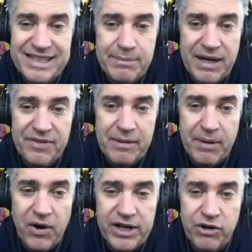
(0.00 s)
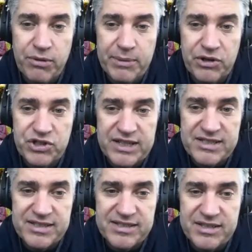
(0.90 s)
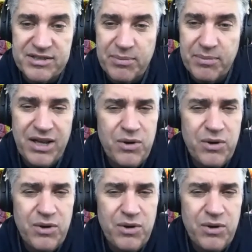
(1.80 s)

about the American criminal justice system.